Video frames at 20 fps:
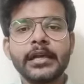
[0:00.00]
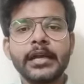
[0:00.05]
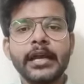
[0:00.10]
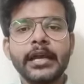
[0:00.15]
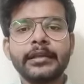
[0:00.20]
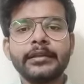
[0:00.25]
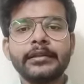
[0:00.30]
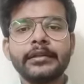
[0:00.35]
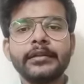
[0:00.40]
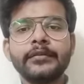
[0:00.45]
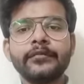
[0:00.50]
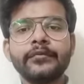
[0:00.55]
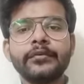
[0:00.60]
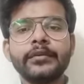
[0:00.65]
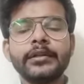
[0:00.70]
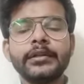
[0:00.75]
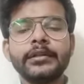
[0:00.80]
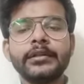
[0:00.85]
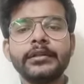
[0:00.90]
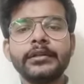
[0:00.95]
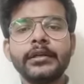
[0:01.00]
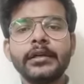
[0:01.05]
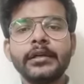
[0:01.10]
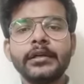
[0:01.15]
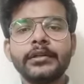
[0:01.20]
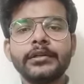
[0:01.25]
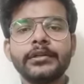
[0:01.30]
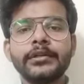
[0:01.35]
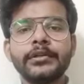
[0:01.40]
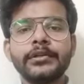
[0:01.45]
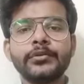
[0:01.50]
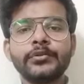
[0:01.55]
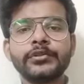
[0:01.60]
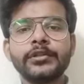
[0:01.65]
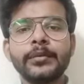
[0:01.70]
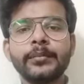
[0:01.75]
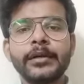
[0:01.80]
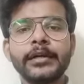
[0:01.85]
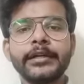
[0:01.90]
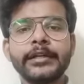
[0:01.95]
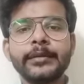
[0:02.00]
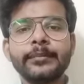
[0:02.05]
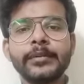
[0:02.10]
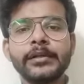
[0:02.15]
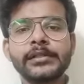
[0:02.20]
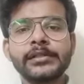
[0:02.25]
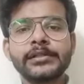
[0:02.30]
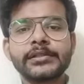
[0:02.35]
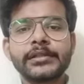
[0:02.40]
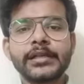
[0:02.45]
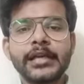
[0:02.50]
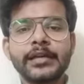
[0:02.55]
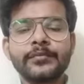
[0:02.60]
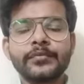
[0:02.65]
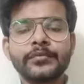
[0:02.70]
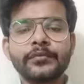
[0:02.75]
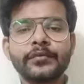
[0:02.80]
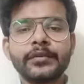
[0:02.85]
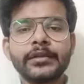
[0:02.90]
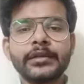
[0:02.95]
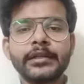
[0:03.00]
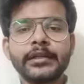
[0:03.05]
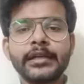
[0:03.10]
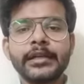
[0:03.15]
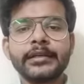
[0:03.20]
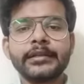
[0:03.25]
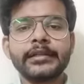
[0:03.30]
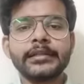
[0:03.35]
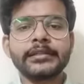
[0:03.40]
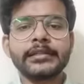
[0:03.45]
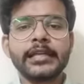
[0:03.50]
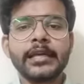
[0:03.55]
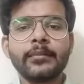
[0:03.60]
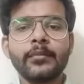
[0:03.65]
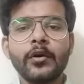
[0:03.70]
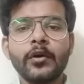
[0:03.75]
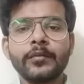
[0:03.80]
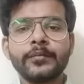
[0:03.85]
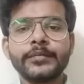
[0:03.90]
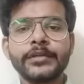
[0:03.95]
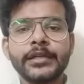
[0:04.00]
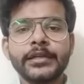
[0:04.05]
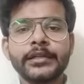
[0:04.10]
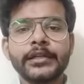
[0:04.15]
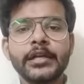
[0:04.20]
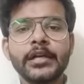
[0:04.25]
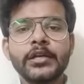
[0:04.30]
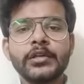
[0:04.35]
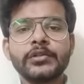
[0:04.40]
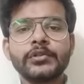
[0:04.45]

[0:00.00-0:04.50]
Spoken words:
and if we use the multiple times we create the same object,